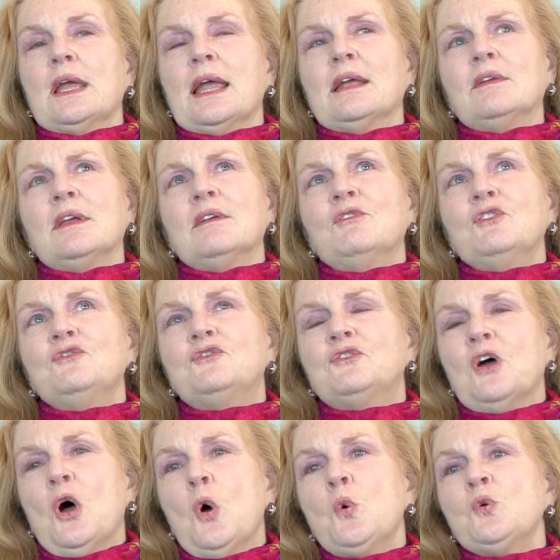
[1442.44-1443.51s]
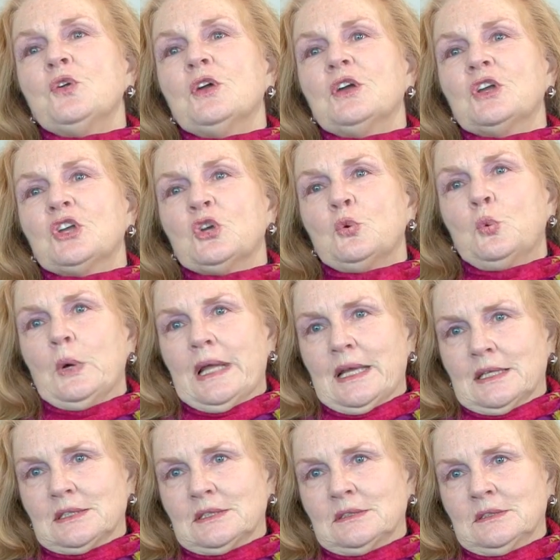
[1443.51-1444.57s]
if you don't
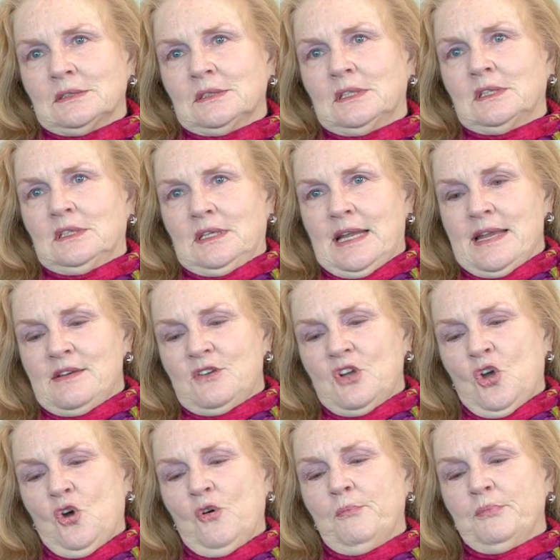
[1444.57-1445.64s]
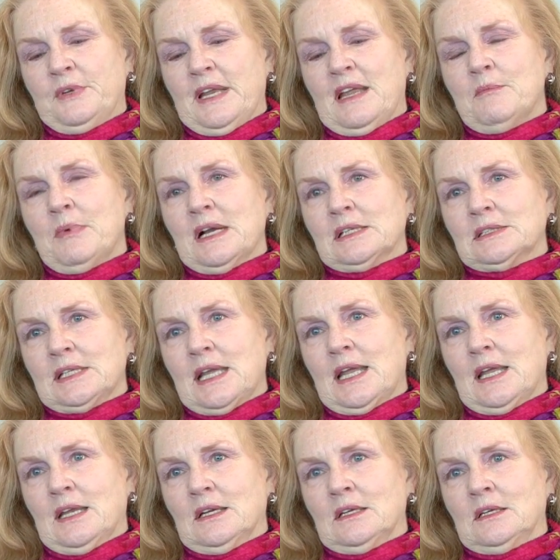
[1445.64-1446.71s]
quit and cope day by
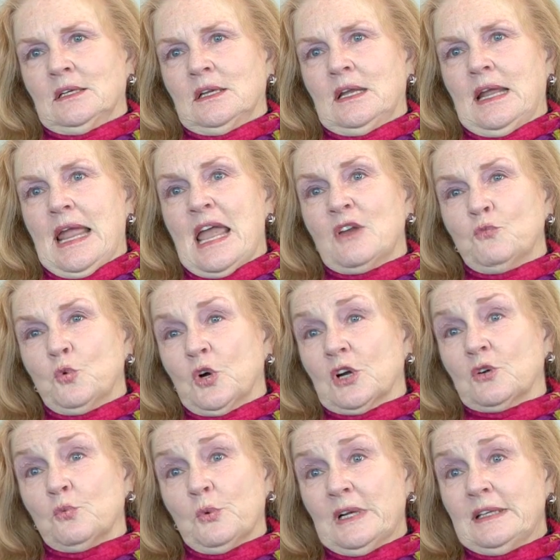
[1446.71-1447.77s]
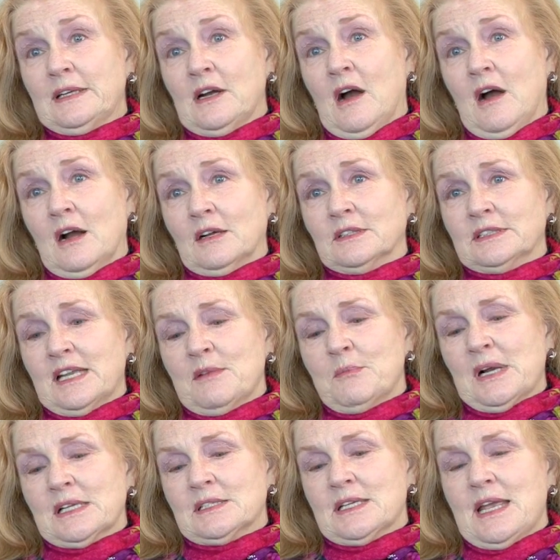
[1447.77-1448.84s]
day and work really hard day
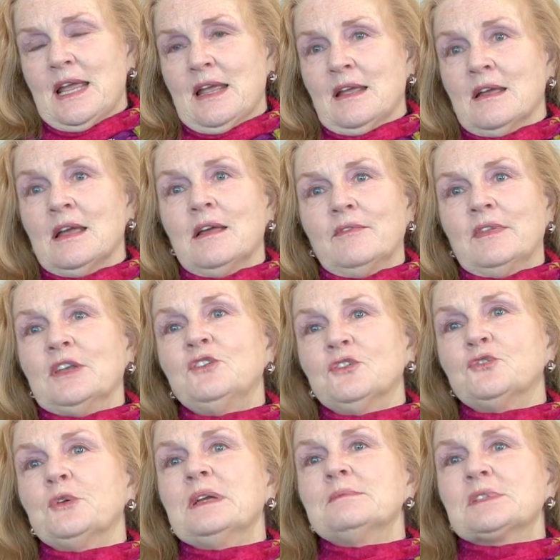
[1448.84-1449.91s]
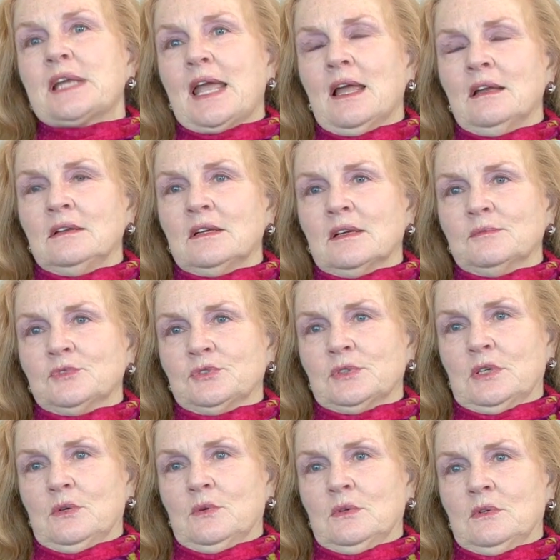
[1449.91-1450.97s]
by day, then your dreams can come
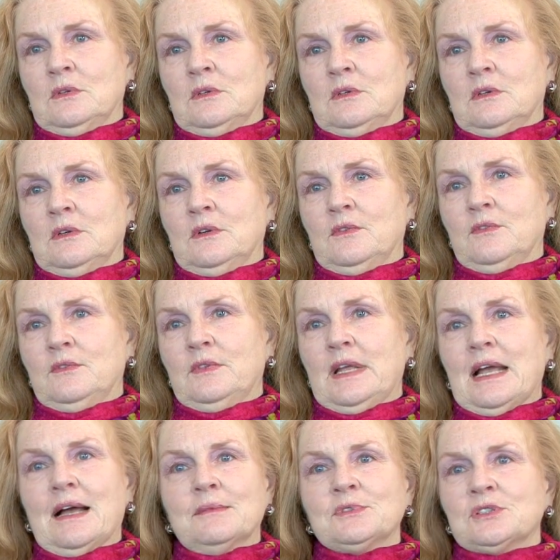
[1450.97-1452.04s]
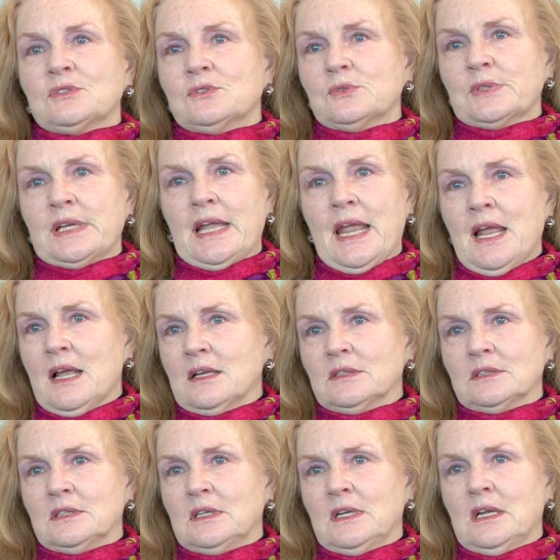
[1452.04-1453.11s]
true. They absolutely can.
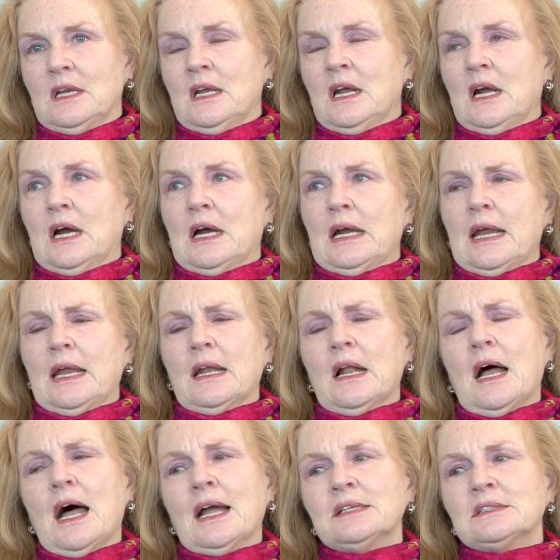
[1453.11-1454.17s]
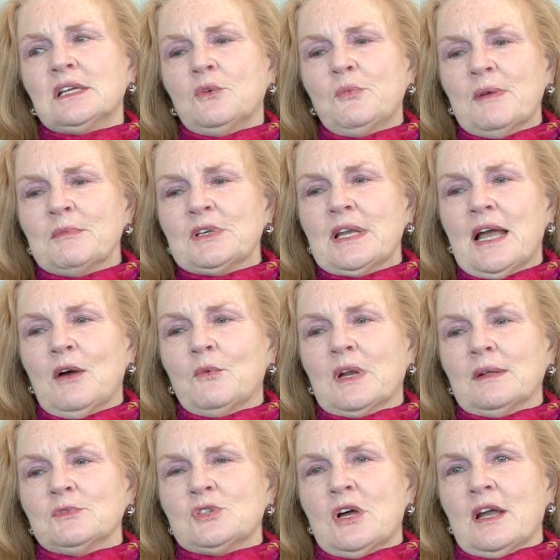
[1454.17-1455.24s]
And I tell women now, when
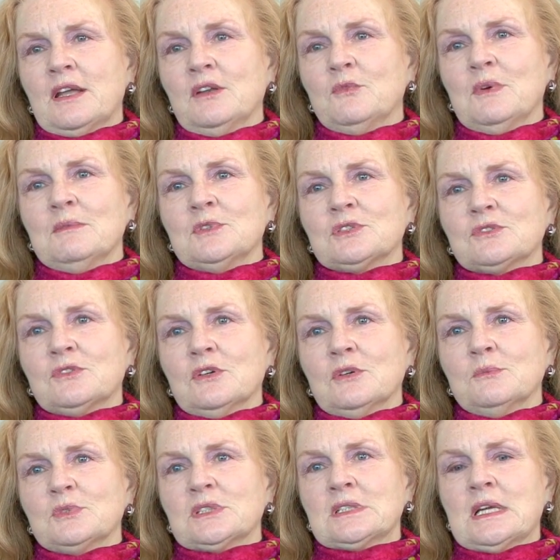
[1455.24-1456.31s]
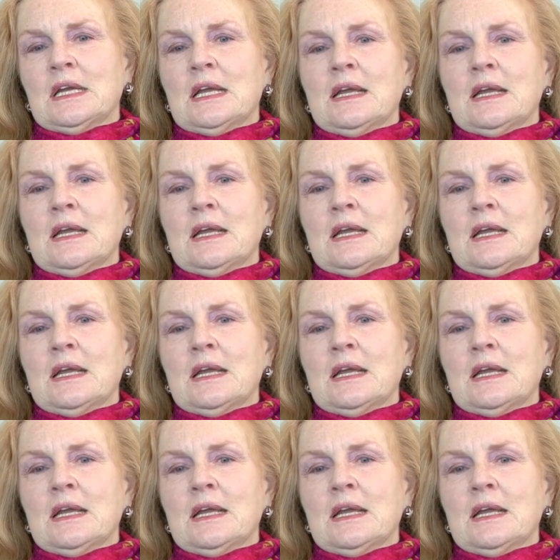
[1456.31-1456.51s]
I'm talking to women's groups,